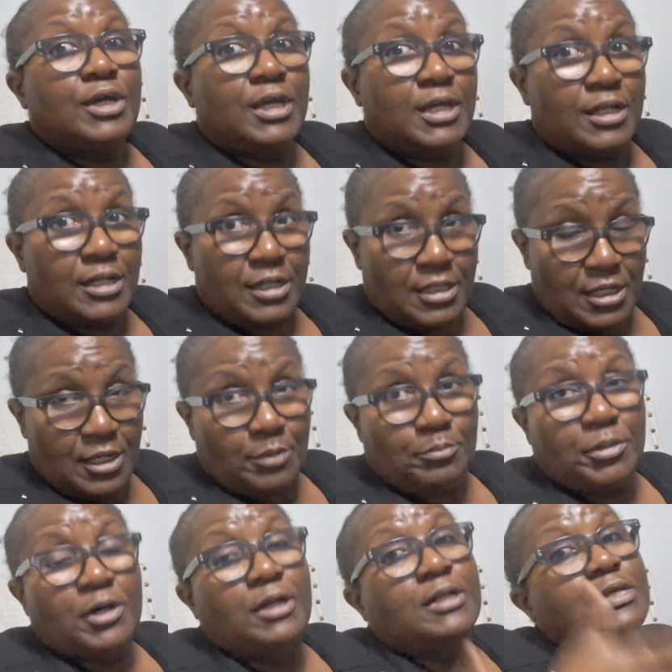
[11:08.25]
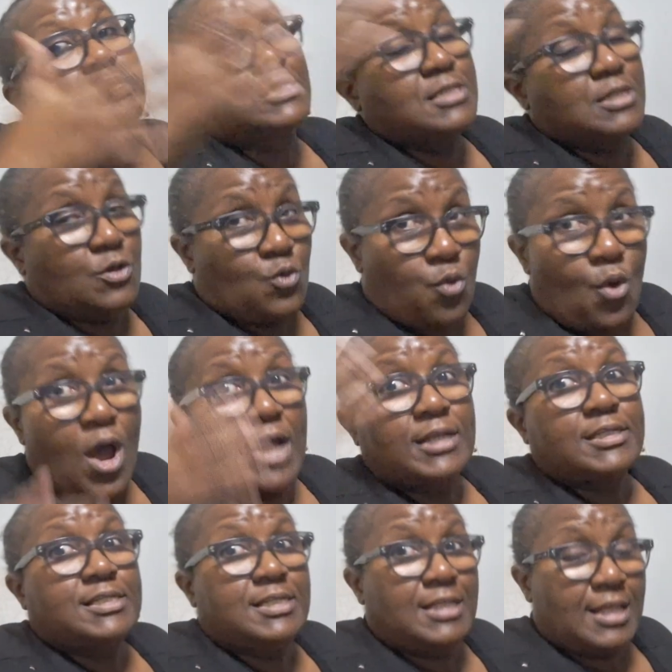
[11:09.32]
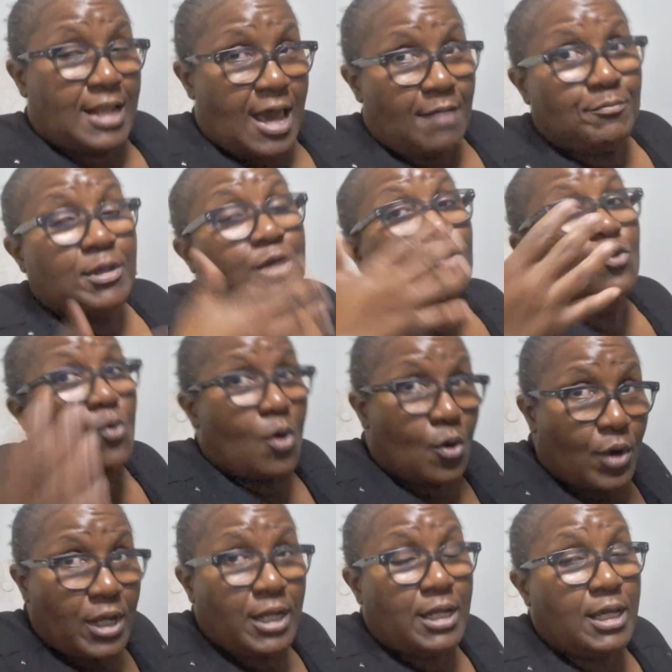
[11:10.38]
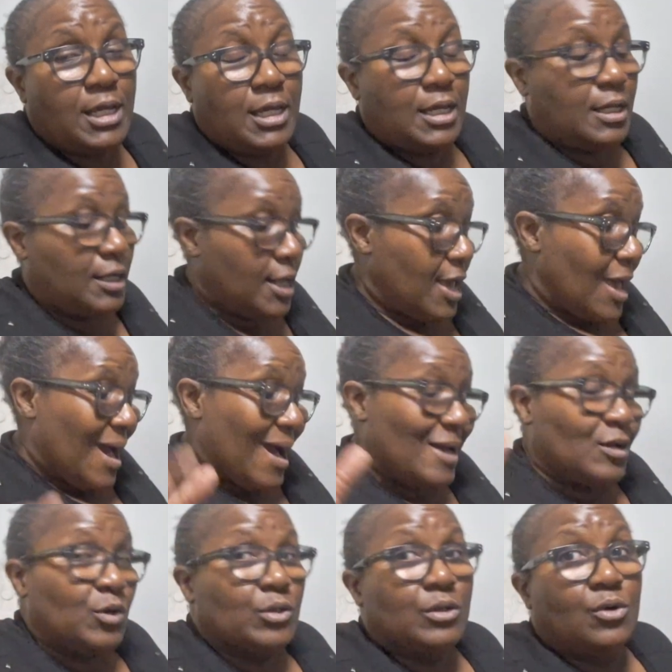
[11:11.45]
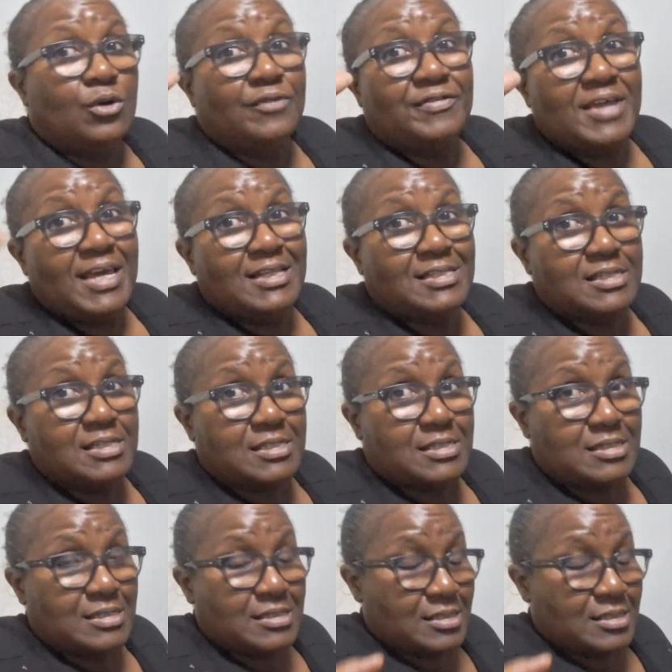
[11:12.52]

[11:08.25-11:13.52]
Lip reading: in the abundance and quantity that I've been growing it in. I don't know if they just